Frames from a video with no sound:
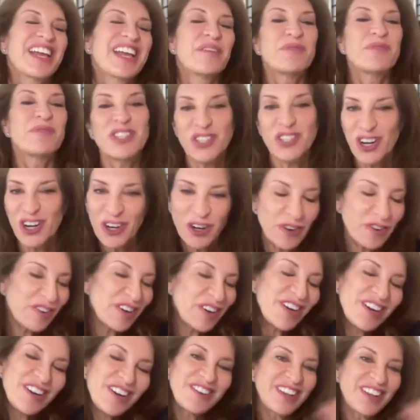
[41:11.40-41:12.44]
we start
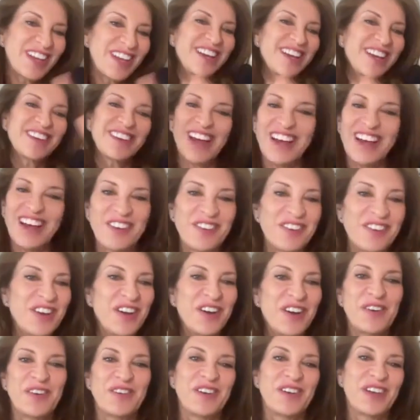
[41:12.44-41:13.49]
over, like, I don't
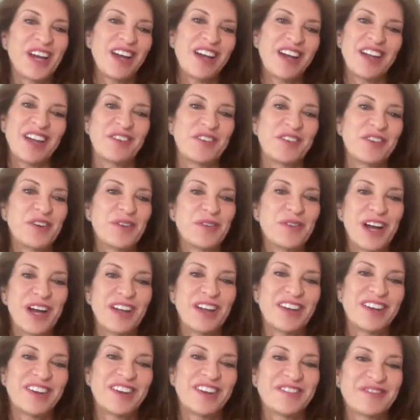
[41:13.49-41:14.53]
know how
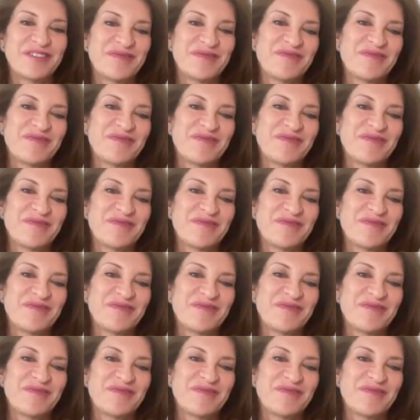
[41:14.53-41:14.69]
to